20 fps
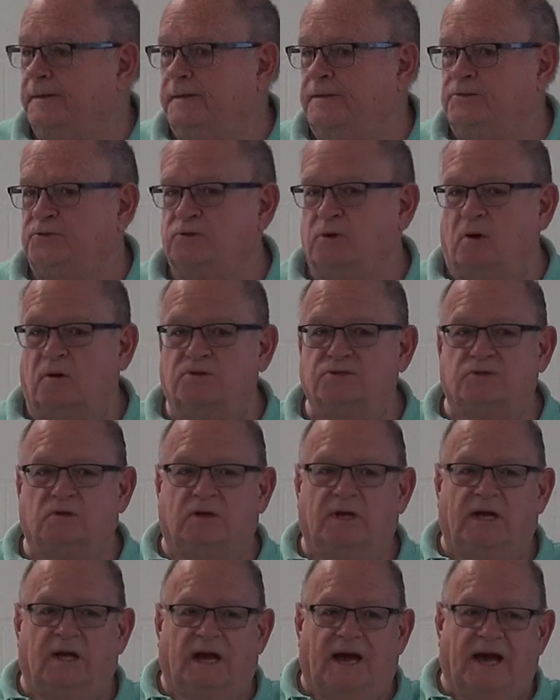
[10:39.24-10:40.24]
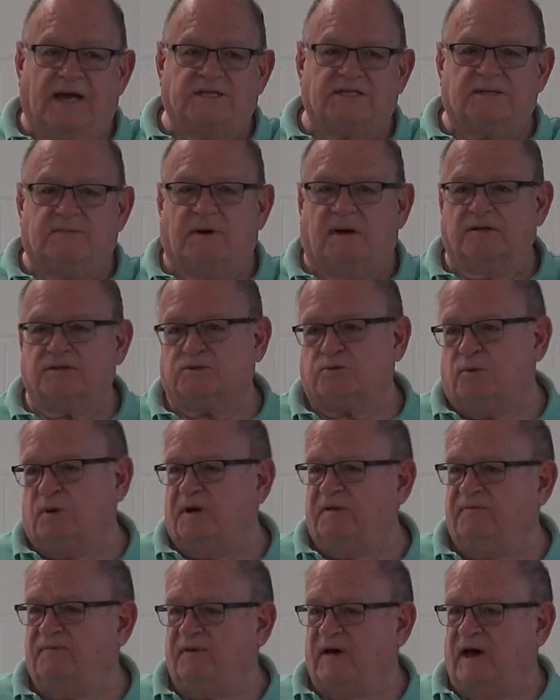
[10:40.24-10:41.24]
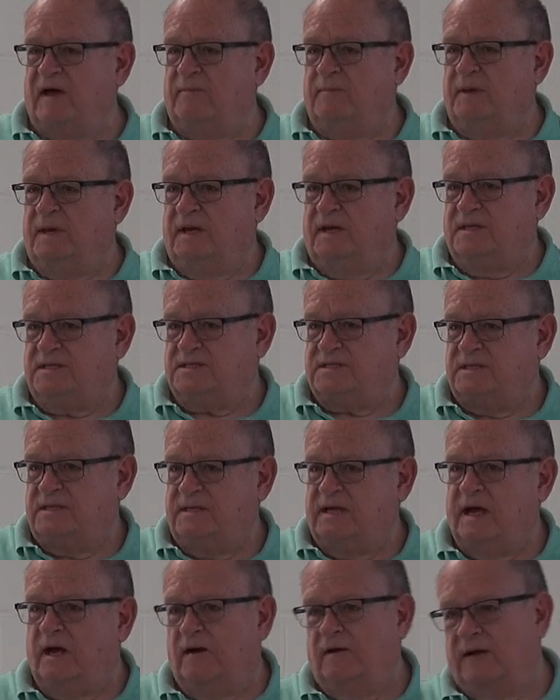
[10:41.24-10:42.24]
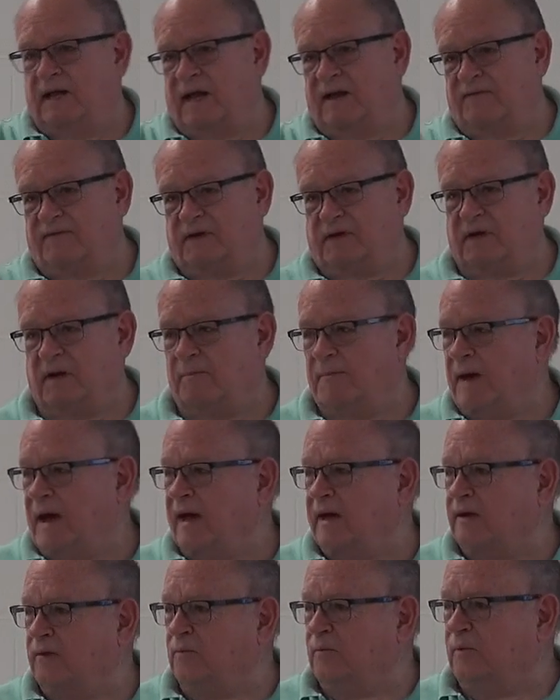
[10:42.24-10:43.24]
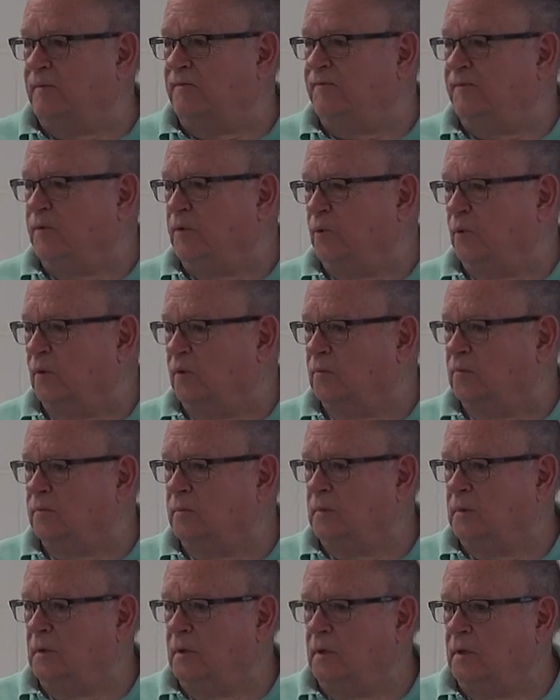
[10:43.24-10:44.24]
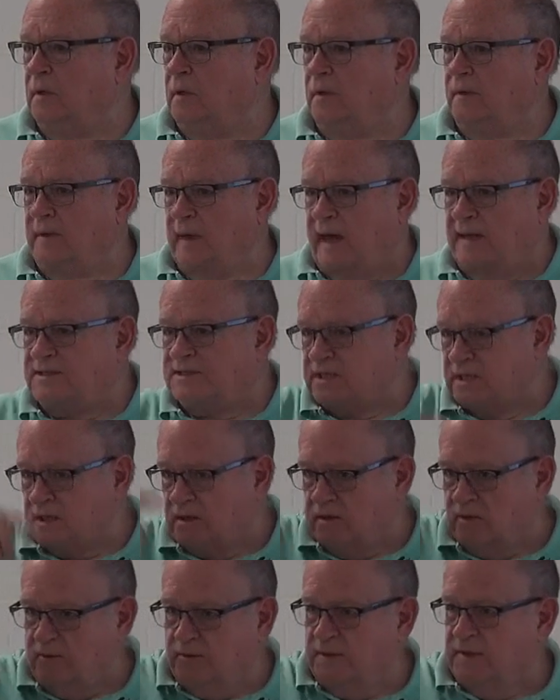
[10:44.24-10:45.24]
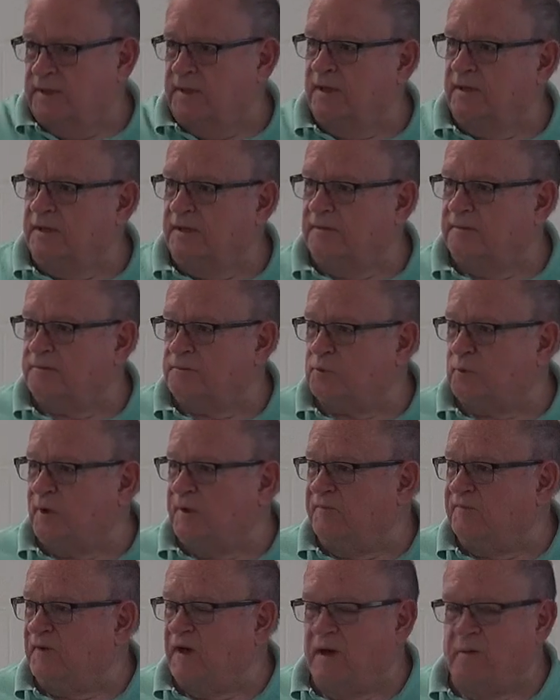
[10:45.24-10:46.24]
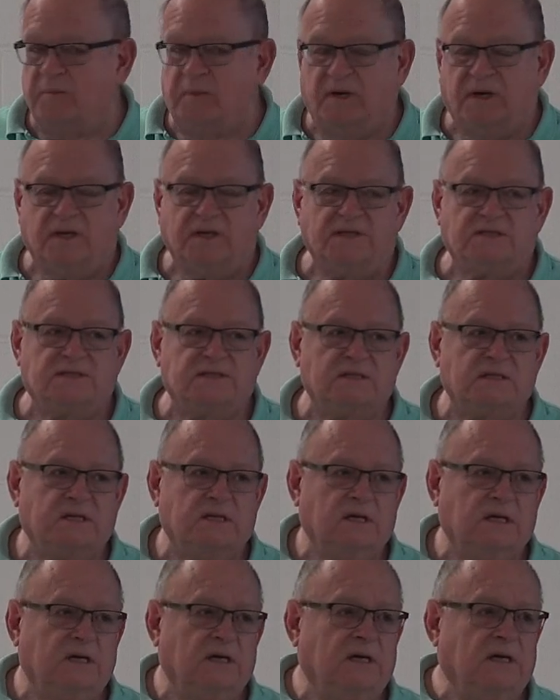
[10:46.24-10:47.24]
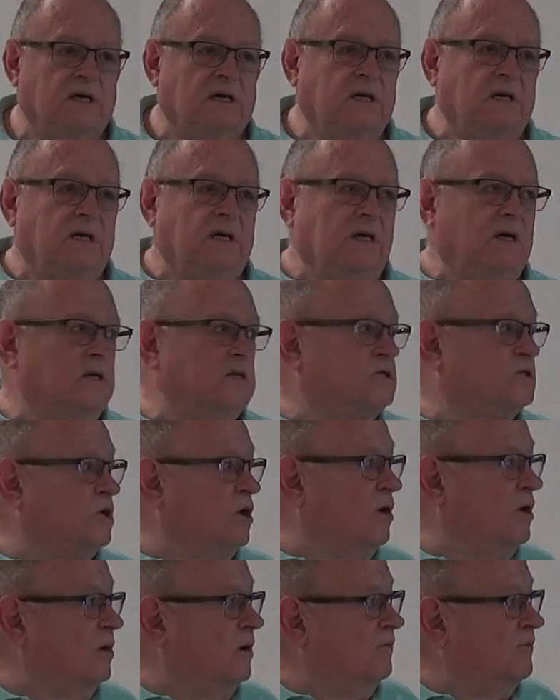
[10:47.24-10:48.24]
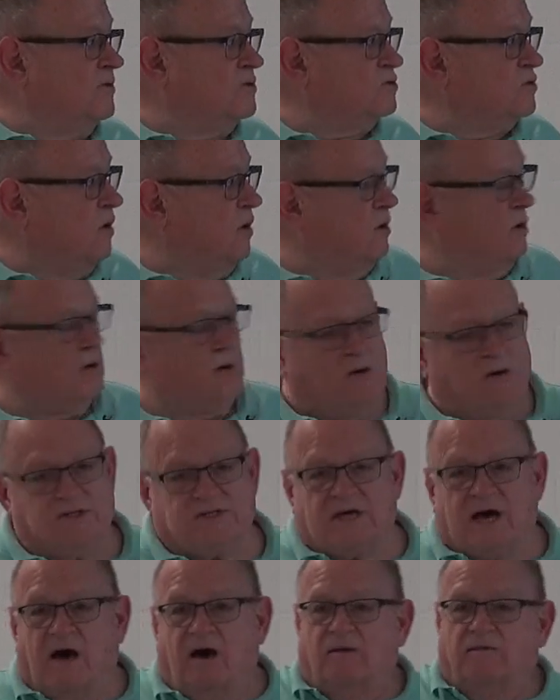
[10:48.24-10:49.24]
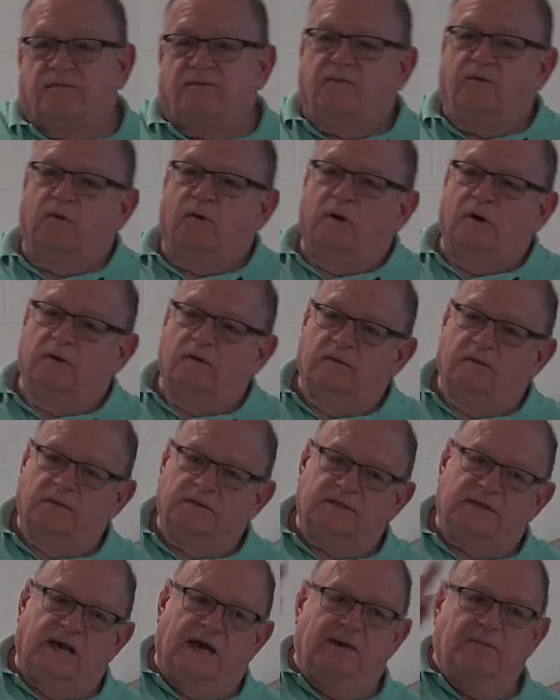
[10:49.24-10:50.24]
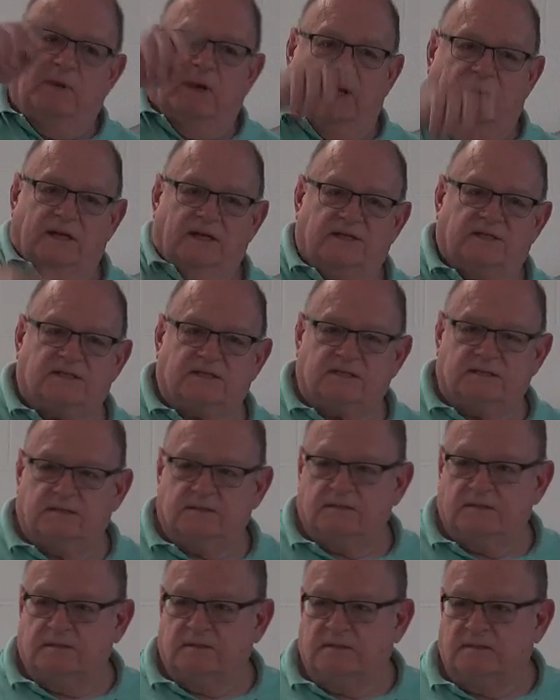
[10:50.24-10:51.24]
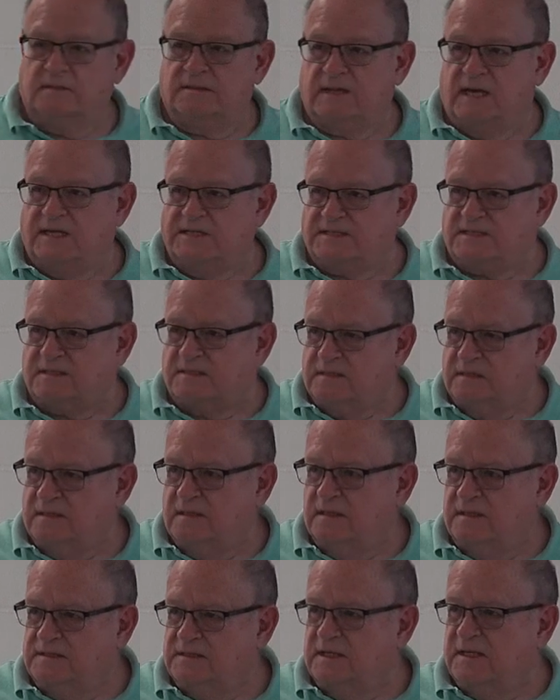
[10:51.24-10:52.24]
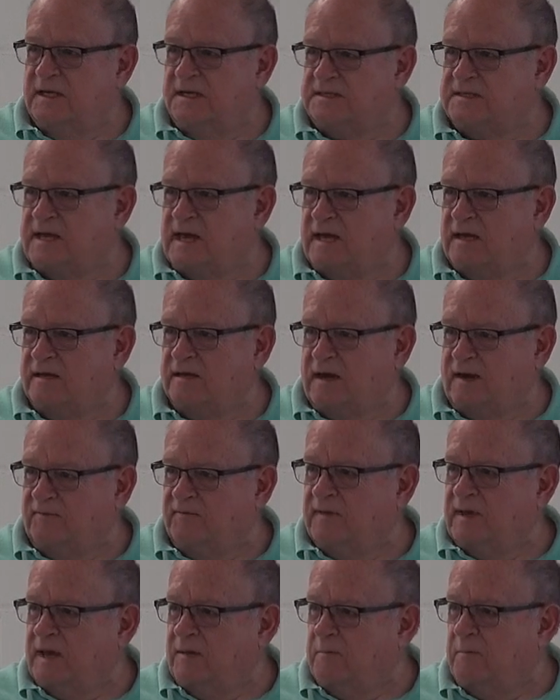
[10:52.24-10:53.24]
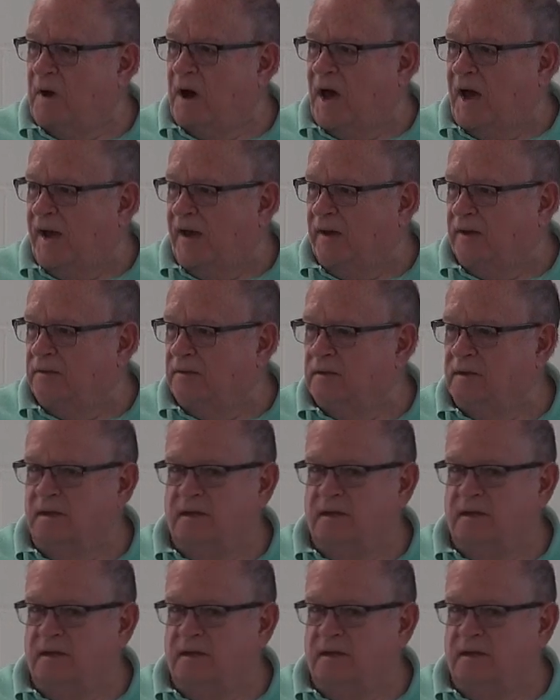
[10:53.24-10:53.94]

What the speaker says: Drones only last about 25 minutes in the air, and they have to come back and refuel. That's included in the 25 minutes. So if a drone goes out for 10 minutes, takes to cover that mile,